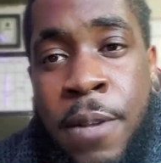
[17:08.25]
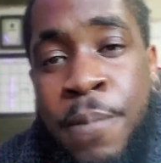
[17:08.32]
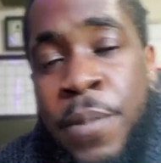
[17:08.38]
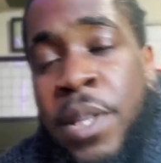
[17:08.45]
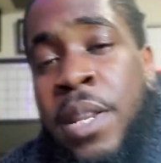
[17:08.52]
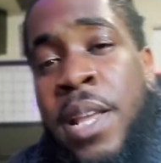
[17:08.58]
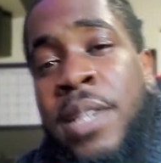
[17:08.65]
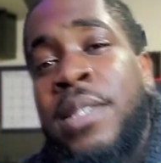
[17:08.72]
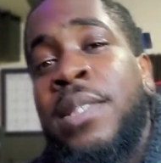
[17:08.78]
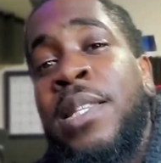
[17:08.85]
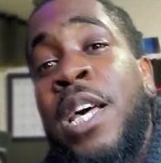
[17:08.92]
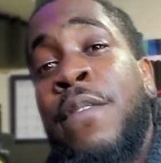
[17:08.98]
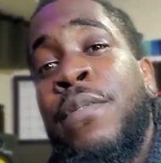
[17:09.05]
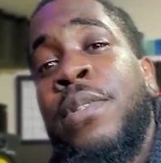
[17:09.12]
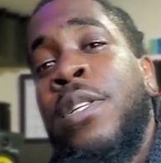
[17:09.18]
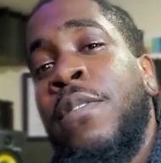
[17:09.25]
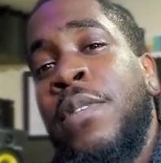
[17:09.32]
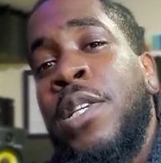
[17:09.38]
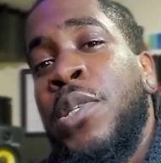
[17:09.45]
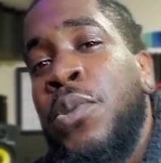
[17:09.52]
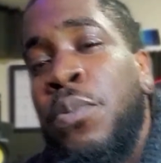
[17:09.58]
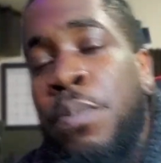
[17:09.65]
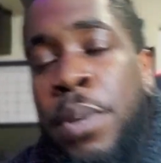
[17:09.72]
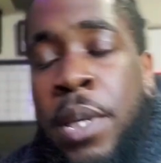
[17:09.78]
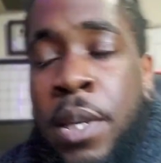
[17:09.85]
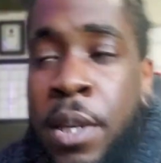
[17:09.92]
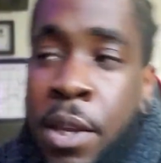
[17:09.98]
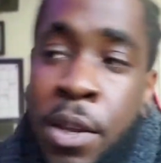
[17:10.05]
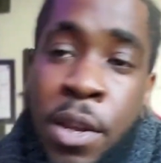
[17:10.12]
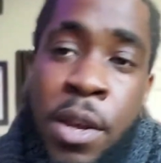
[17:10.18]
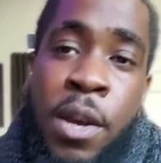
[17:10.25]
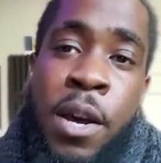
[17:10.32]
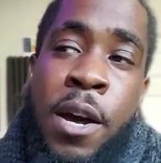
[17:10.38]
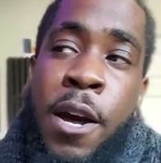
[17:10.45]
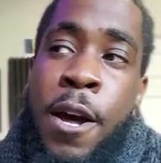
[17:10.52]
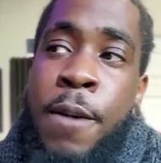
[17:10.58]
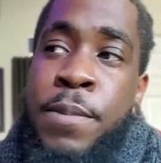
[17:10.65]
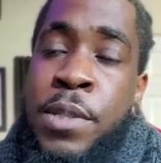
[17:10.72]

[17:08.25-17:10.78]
The next level of this would be to